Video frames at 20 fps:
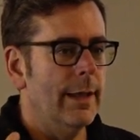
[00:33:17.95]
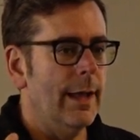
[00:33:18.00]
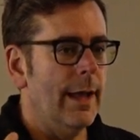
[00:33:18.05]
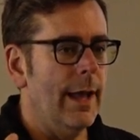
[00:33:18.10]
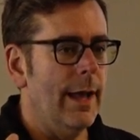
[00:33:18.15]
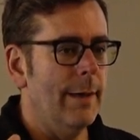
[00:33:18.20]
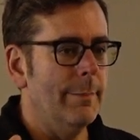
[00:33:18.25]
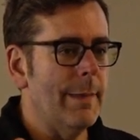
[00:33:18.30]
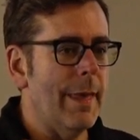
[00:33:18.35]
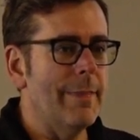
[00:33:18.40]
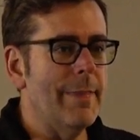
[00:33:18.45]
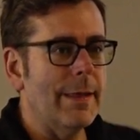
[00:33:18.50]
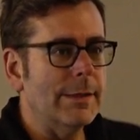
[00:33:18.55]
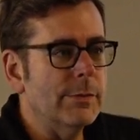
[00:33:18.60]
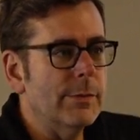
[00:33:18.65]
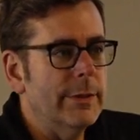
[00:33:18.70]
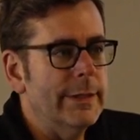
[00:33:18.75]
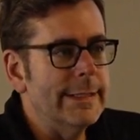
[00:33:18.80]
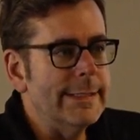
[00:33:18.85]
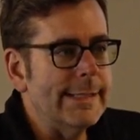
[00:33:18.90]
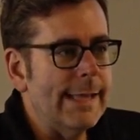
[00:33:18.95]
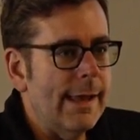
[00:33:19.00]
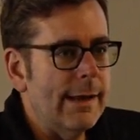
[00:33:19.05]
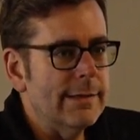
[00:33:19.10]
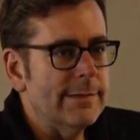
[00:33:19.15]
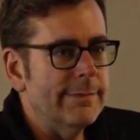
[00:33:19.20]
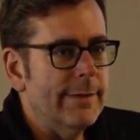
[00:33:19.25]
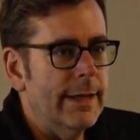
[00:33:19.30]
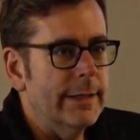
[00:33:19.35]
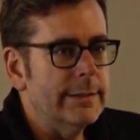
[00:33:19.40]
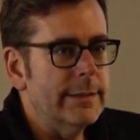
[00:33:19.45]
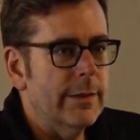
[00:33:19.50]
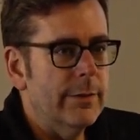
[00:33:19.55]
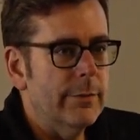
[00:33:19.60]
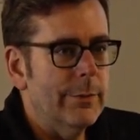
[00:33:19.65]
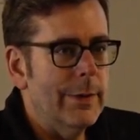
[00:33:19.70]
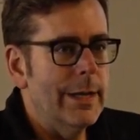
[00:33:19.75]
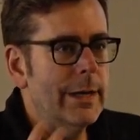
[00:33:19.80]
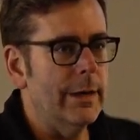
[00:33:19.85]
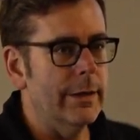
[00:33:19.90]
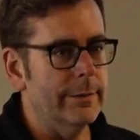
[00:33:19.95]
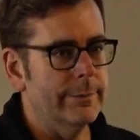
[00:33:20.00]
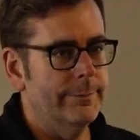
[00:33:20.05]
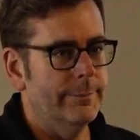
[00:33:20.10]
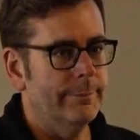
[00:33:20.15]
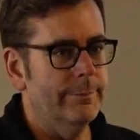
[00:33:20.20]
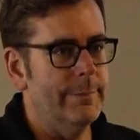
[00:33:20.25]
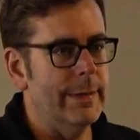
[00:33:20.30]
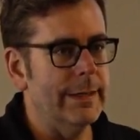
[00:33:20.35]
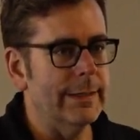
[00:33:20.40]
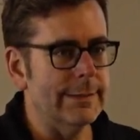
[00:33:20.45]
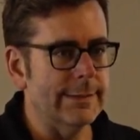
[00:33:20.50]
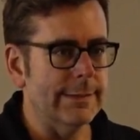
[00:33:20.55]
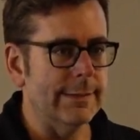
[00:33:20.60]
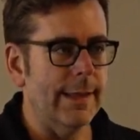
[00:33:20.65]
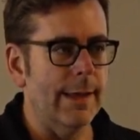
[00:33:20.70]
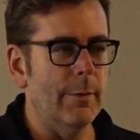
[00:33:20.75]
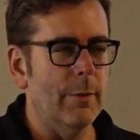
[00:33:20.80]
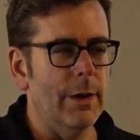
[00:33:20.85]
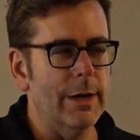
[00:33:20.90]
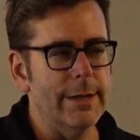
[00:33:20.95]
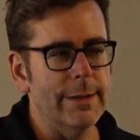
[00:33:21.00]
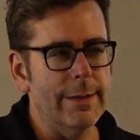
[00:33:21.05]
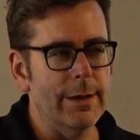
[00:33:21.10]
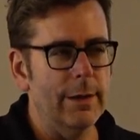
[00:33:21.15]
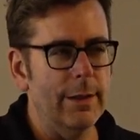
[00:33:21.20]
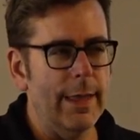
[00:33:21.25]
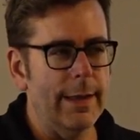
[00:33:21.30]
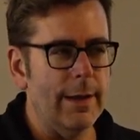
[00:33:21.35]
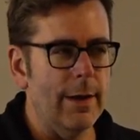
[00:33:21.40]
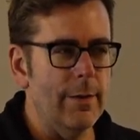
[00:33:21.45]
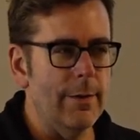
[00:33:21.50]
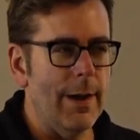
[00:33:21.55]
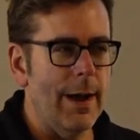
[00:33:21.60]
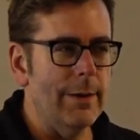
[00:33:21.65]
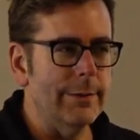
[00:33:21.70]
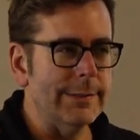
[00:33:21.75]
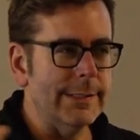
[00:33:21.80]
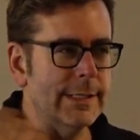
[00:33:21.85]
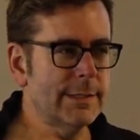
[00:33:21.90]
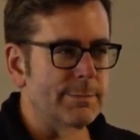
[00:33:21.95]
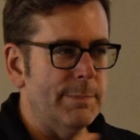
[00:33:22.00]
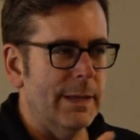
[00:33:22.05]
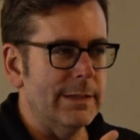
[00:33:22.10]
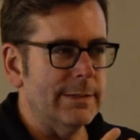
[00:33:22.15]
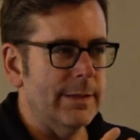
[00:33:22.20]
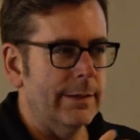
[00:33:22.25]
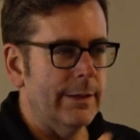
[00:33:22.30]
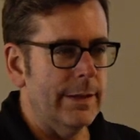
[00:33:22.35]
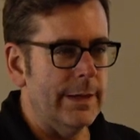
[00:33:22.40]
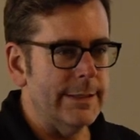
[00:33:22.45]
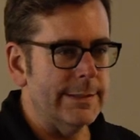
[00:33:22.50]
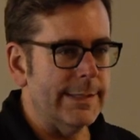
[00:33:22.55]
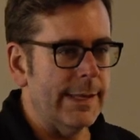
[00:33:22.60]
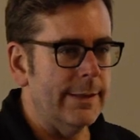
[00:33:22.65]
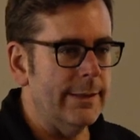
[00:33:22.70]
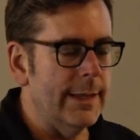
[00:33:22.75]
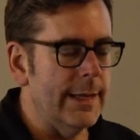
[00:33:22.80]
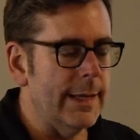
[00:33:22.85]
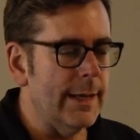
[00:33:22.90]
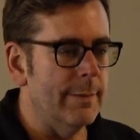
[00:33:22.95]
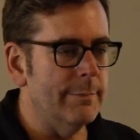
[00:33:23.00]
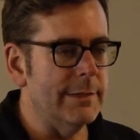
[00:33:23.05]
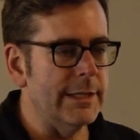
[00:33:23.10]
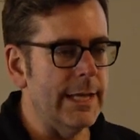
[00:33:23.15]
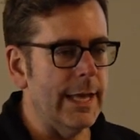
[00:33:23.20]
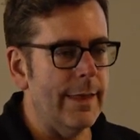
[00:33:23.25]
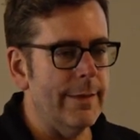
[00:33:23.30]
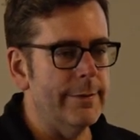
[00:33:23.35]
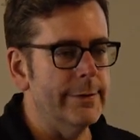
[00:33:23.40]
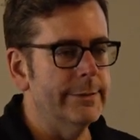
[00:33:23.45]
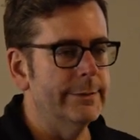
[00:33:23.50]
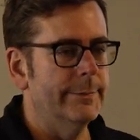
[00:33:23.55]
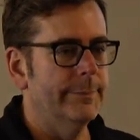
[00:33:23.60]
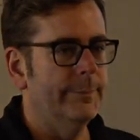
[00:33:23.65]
Um, and that's really satisfying to the reader because they want it, they're like, oh, how is this puzzle going to suddenly come together?